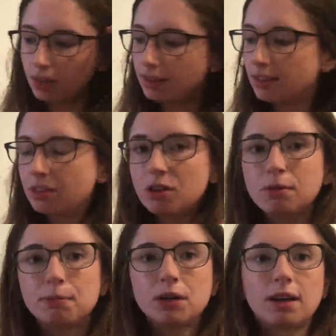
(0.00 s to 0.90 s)
The
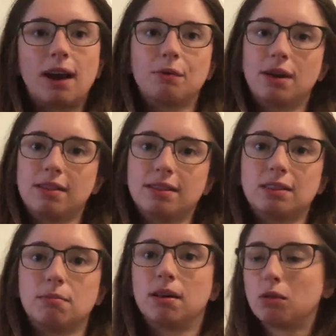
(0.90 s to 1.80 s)
third book I read this
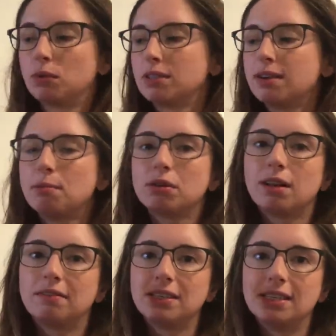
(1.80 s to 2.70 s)
month was Deborah
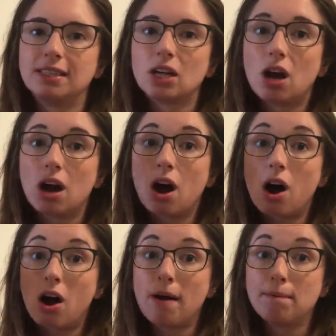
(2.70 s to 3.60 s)
Levy's
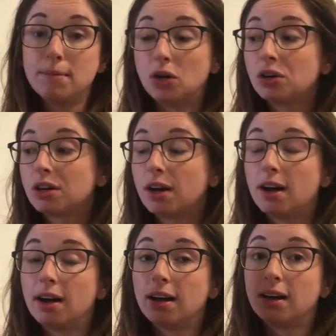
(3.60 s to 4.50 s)
Hot Milk.
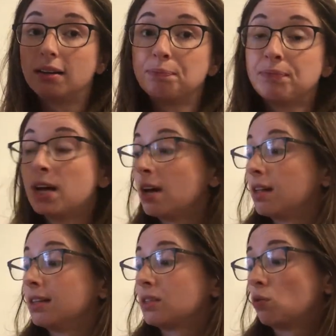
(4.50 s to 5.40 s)

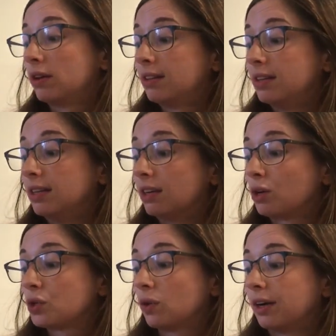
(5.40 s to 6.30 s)

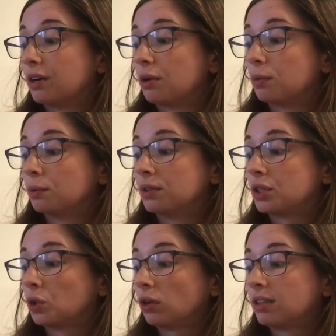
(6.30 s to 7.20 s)

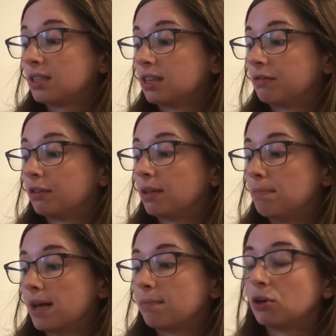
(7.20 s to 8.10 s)
Was shortlisted for the
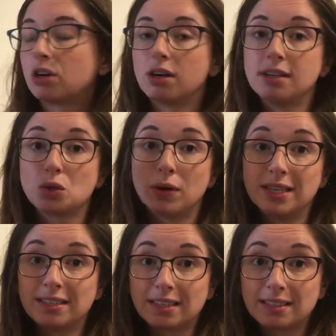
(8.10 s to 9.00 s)
Man Booker in
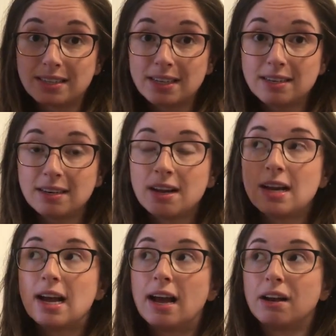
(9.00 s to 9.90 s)
2016,
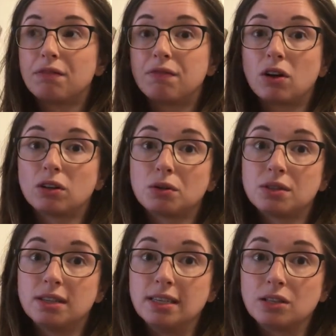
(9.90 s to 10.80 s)
and it
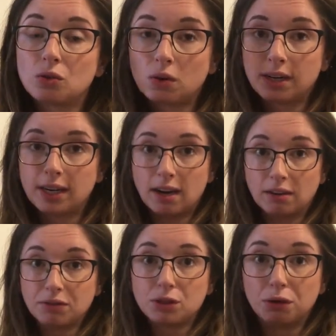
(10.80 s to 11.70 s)
follows the story
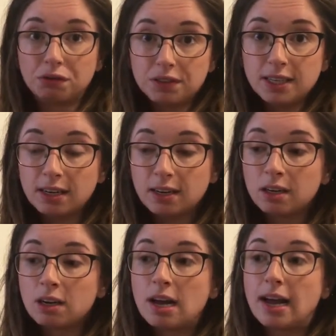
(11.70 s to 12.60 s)
of Sophia
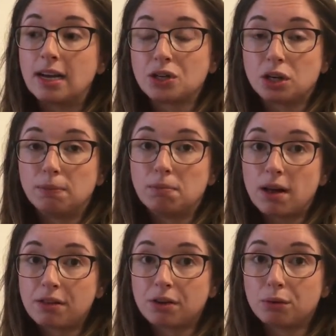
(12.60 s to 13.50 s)
and her
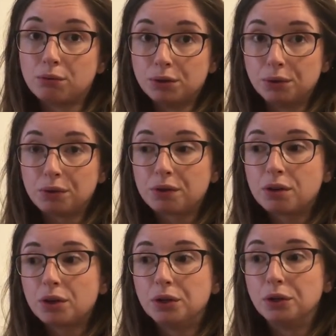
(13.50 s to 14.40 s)
mother, Ruth,
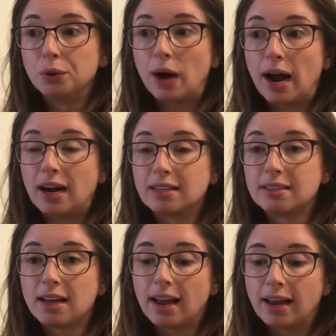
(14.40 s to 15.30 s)
who
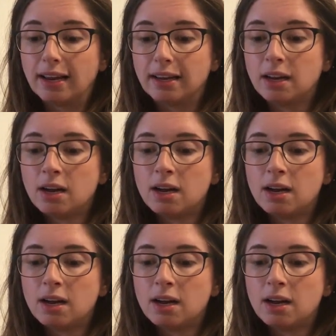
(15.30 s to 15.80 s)
has a